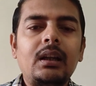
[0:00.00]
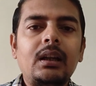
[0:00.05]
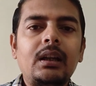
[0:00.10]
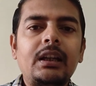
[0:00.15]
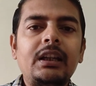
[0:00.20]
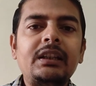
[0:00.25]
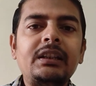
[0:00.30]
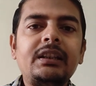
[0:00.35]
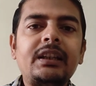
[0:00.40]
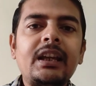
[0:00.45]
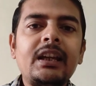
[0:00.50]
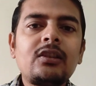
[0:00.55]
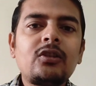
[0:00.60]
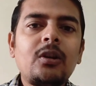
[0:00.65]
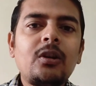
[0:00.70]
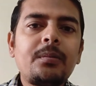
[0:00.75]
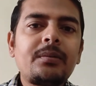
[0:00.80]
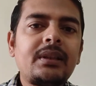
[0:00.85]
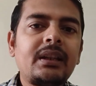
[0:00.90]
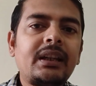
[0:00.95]
In case
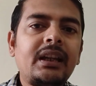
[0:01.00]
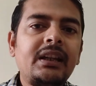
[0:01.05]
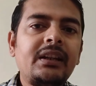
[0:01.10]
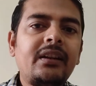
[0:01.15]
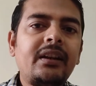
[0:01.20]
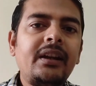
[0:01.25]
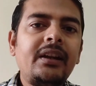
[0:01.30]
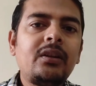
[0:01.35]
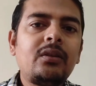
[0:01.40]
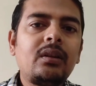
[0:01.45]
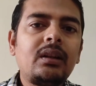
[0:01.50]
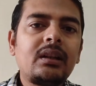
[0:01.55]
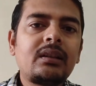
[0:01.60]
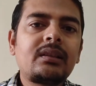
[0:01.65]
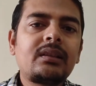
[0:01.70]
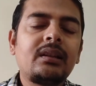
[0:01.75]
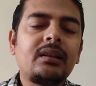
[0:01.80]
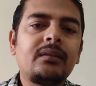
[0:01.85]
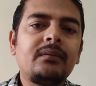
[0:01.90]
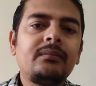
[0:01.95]
of secondary
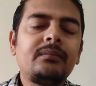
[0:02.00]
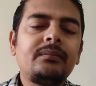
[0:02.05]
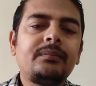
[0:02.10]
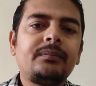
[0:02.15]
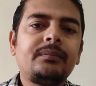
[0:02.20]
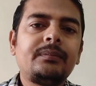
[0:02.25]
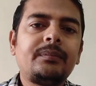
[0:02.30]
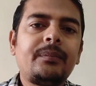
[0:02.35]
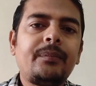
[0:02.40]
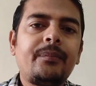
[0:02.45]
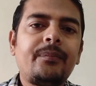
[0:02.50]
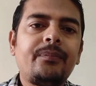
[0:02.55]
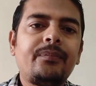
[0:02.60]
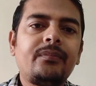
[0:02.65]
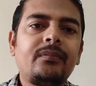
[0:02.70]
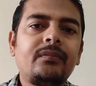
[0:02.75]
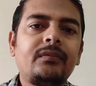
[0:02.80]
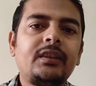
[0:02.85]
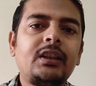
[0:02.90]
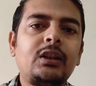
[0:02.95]
introduction,
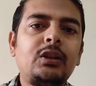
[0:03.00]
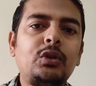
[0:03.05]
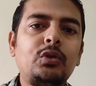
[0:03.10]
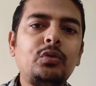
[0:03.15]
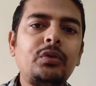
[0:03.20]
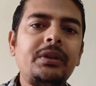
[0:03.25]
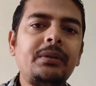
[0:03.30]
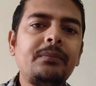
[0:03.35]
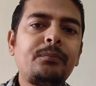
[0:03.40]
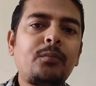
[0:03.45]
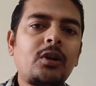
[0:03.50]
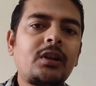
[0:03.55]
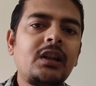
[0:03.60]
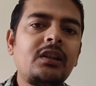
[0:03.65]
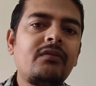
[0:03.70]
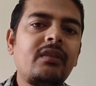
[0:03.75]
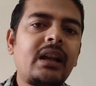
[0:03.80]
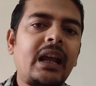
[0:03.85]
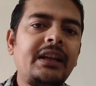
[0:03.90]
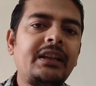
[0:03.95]
the two
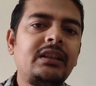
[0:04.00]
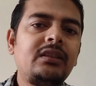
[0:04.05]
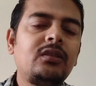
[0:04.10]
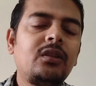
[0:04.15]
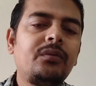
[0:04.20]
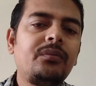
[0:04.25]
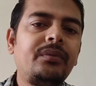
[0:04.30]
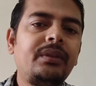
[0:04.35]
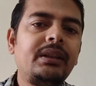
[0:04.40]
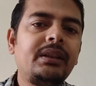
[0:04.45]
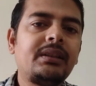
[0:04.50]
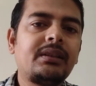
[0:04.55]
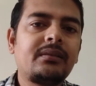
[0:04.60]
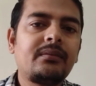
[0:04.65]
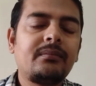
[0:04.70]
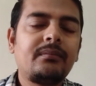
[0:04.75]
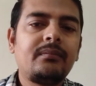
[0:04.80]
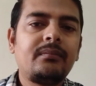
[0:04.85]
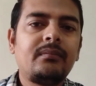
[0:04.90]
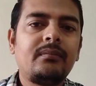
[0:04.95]
important variety of wheat,
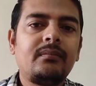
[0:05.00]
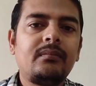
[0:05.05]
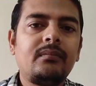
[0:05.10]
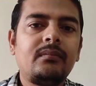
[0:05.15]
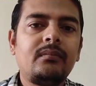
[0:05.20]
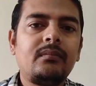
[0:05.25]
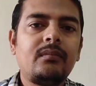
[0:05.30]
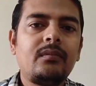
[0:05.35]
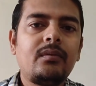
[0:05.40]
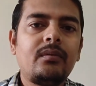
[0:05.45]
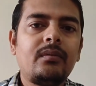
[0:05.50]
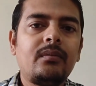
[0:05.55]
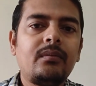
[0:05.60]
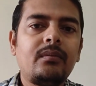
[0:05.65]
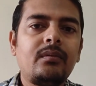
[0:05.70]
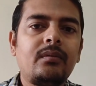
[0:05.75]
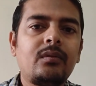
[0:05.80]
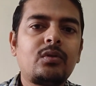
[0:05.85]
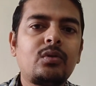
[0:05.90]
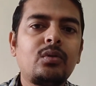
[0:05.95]

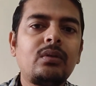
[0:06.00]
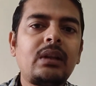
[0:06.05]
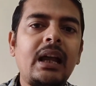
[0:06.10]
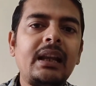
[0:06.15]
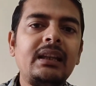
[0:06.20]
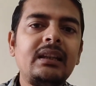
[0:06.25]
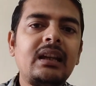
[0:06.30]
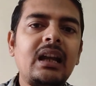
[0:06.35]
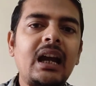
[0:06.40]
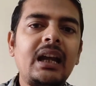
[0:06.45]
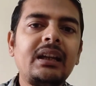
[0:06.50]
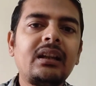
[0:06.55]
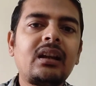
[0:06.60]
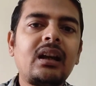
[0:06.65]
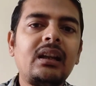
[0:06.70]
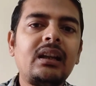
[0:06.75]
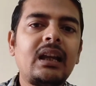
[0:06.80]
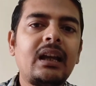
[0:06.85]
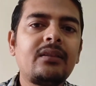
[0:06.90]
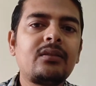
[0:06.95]
Sonalika and
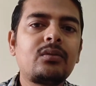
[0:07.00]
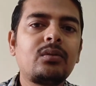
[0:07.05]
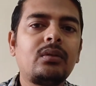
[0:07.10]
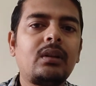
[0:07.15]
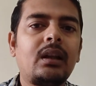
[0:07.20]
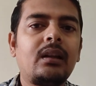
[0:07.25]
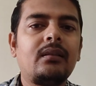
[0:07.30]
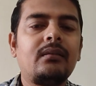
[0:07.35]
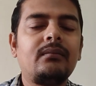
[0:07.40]
Kalyan Sona.